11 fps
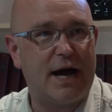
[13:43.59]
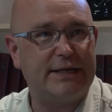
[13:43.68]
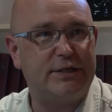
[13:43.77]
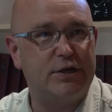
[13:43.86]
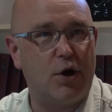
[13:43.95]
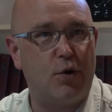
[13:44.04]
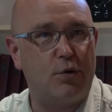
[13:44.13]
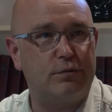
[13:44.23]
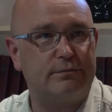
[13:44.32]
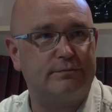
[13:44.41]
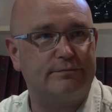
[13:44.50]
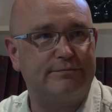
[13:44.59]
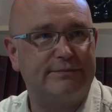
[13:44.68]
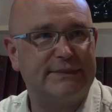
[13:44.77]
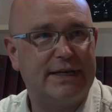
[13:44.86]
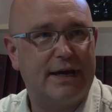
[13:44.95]
I
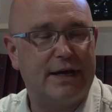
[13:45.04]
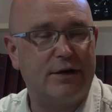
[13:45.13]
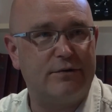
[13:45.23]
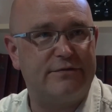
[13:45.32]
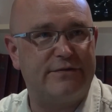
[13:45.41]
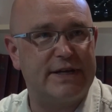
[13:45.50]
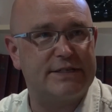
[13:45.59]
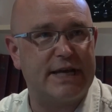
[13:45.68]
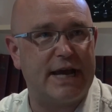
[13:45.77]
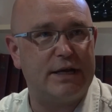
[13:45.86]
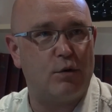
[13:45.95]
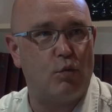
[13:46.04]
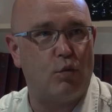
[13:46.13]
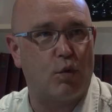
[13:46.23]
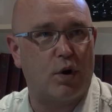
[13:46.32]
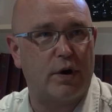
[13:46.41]
don't fixate
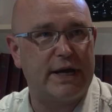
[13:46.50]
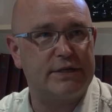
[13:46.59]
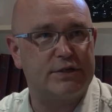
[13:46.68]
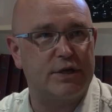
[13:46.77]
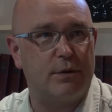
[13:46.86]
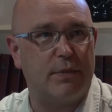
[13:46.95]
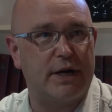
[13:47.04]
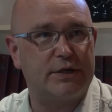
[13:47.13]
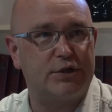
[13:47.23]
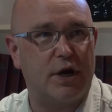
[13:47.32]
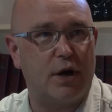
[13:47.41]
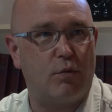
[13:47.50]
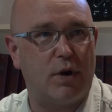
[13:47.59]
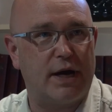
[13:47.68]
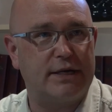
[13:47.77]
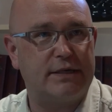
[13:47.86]
and worry so much
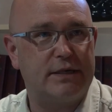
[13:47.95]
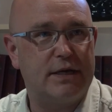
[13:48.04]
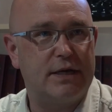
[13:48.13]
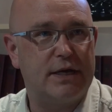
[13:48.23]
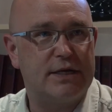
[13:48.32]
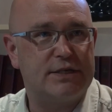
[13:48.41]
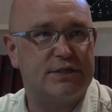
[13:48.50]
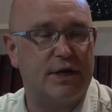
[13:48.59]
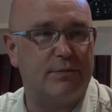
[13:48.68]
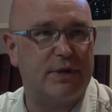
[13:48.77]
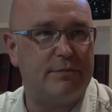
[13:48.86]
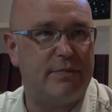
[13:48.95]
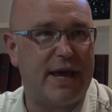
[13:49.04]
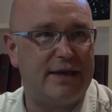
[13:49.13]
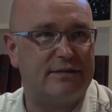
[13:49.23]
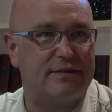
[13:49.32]
on what someone
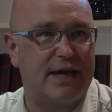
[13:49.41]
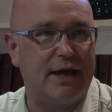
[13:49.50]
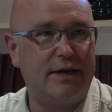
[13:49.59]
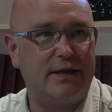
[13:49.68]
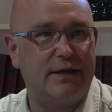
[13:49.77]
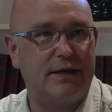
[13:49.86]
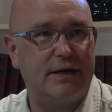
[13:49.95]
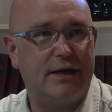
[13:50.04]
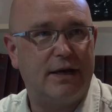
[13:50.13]
may think.